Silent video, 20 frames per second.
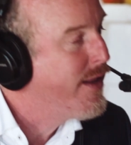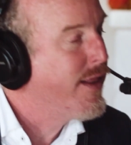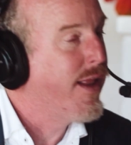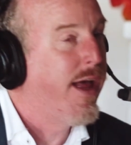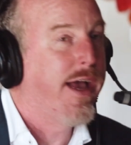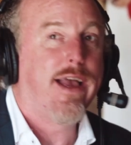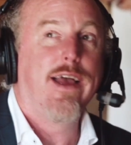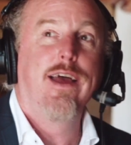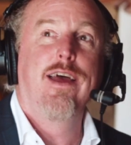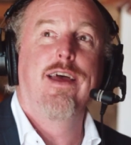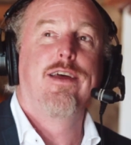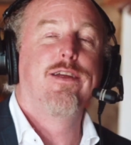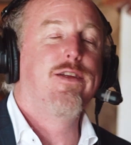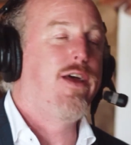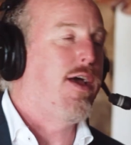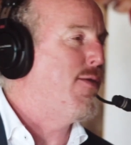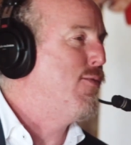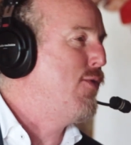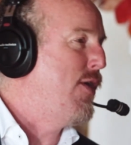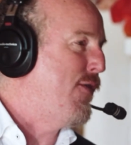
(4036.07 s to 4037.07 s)
Like
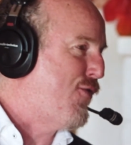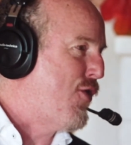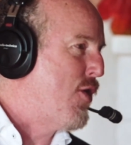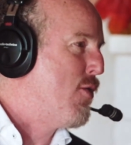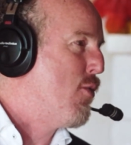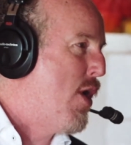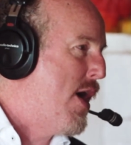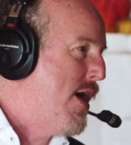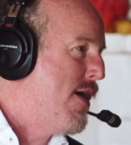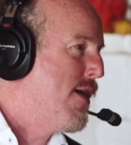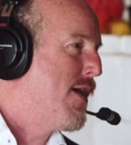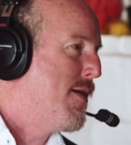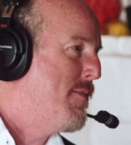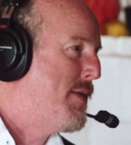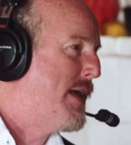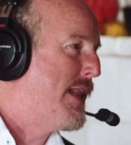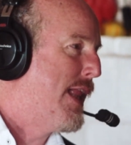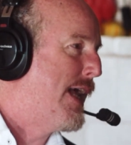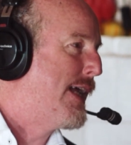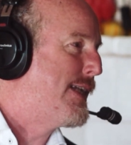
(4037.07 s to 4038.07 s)
if they're wearing them
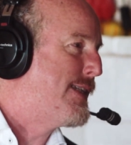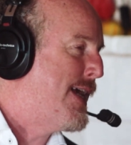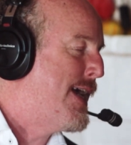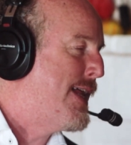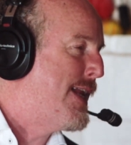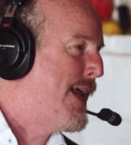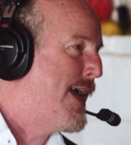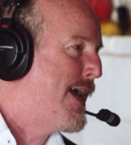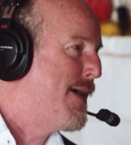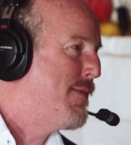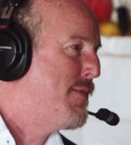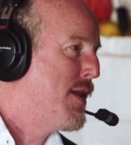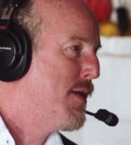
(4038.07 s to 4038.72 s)
at like 10 a.m.